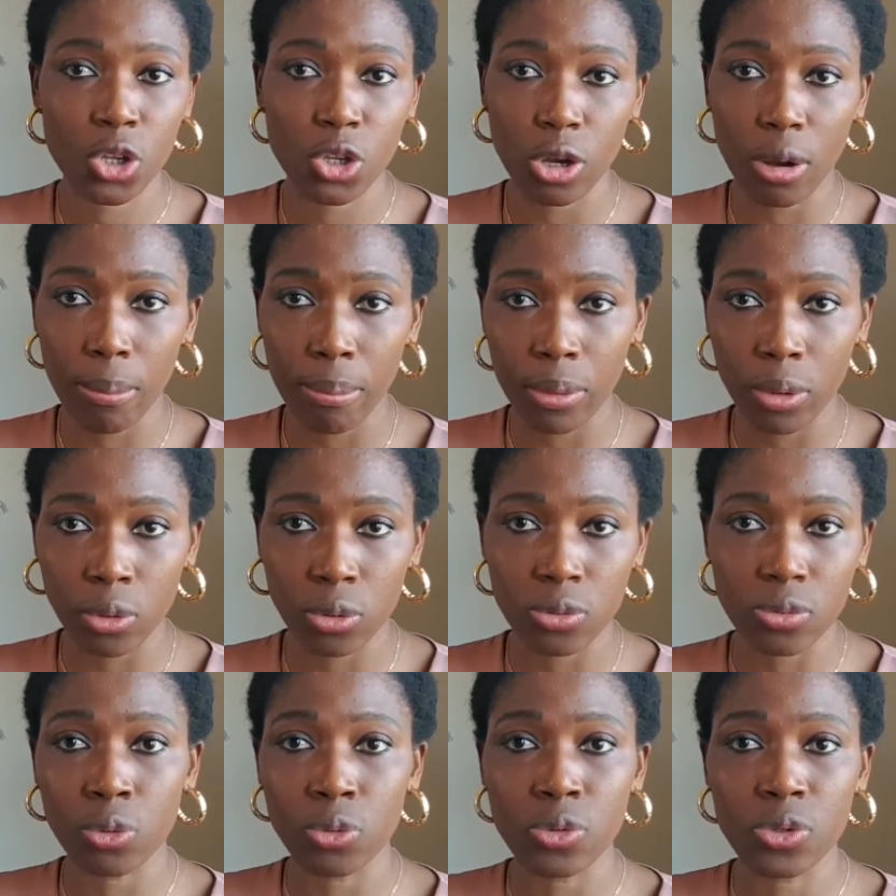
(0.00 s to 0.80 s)
your
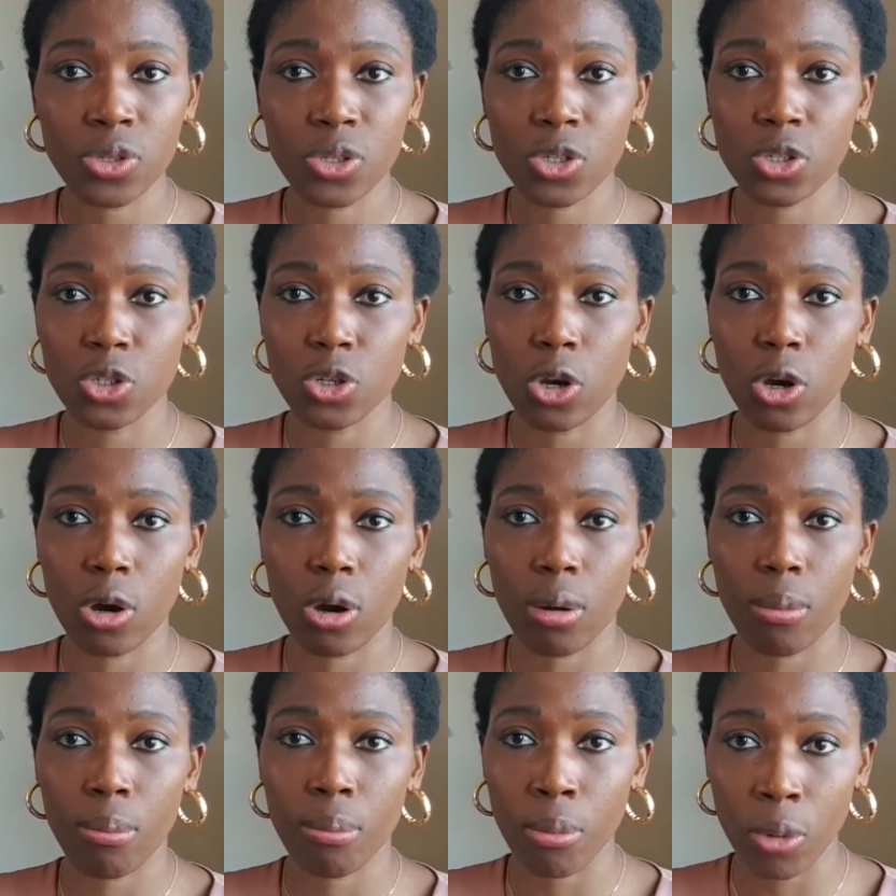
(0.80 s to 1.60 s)
bones, your